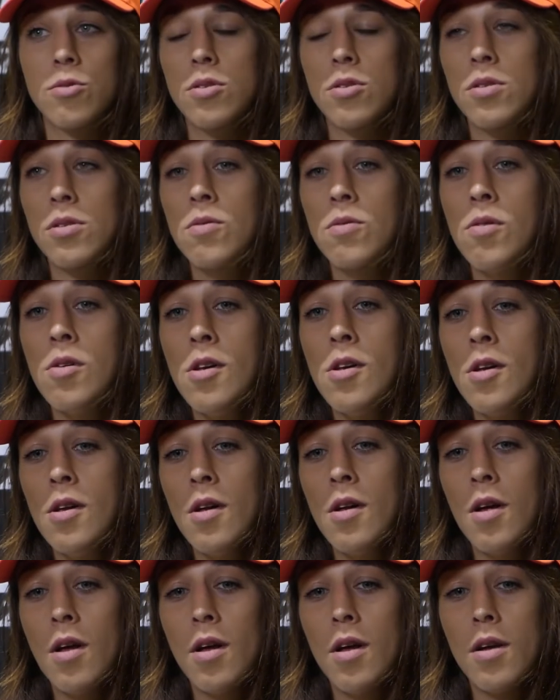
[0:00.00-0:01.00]
So
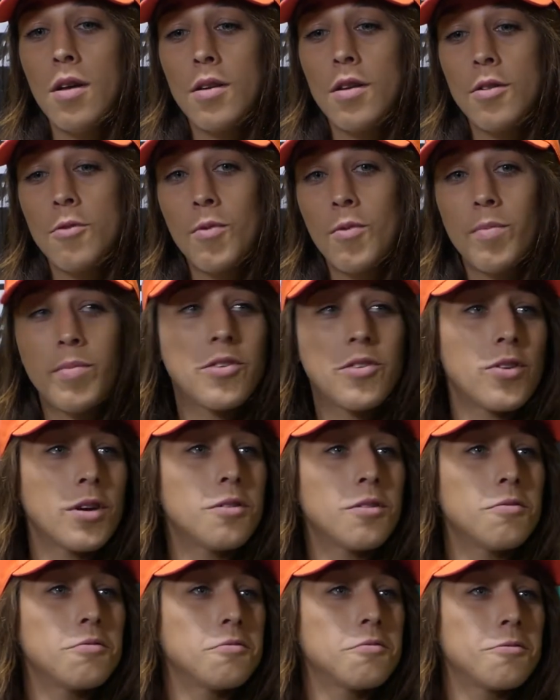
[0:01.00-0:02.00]
it will be
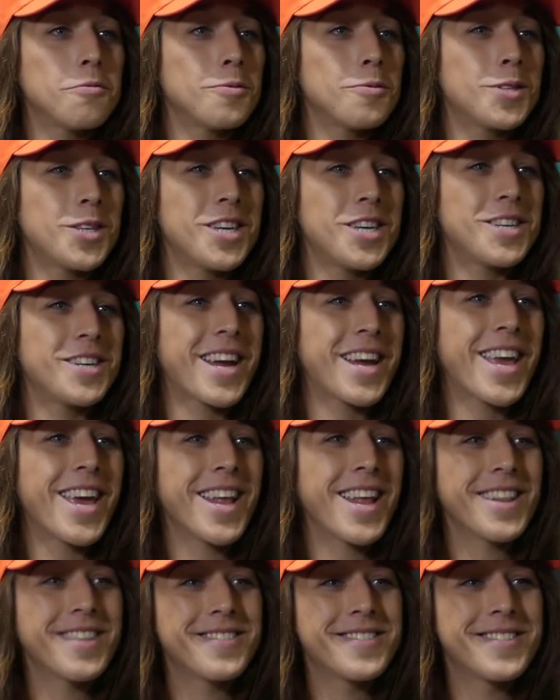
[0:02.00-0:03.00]
great to see her
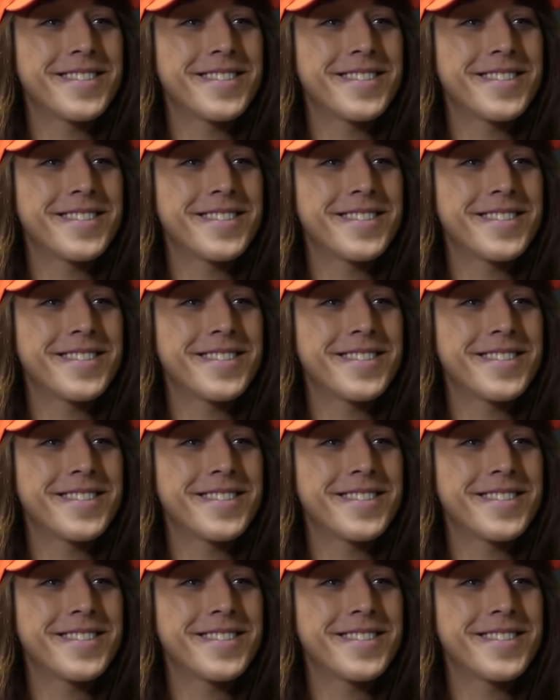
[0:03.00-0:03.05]
again.